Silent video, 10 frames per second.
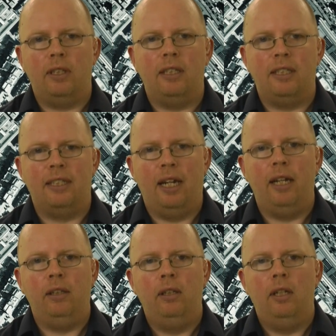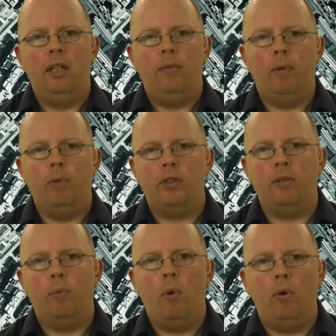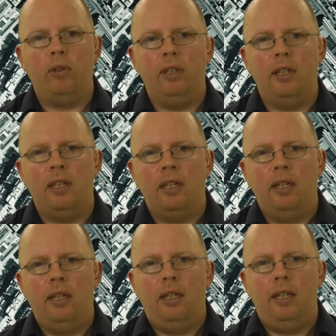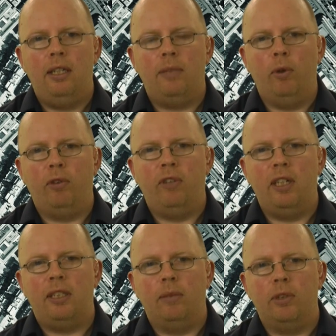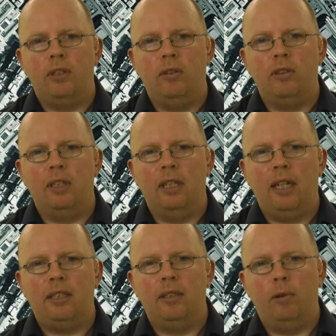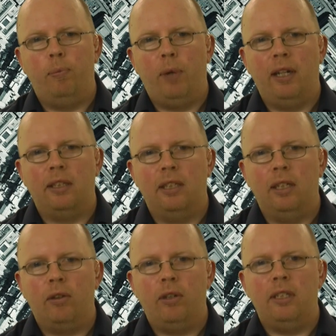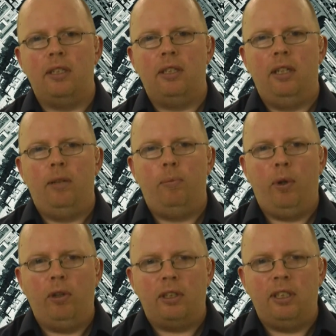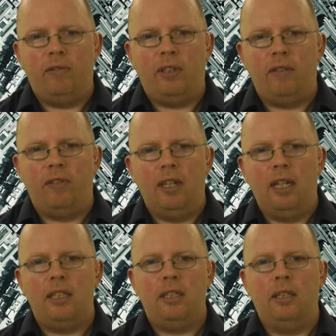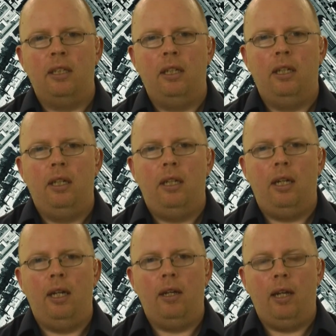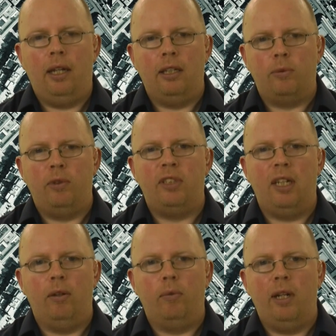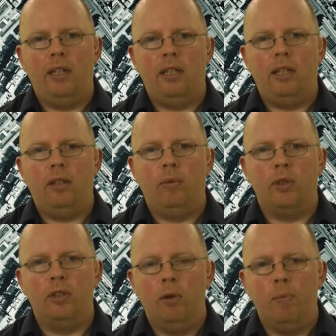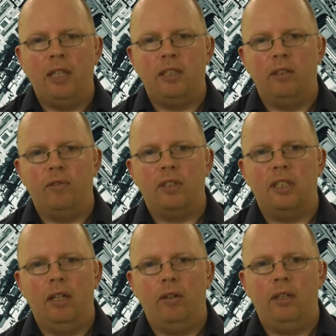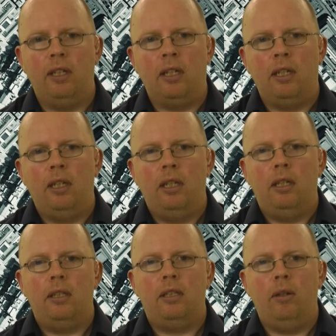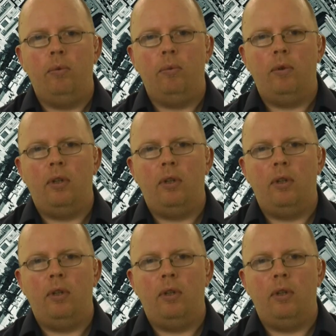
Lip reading: style, but most importantly, his motivation was to use the national bank to increase productivity of the nation. And as we've said already, there was no mention of austerity. So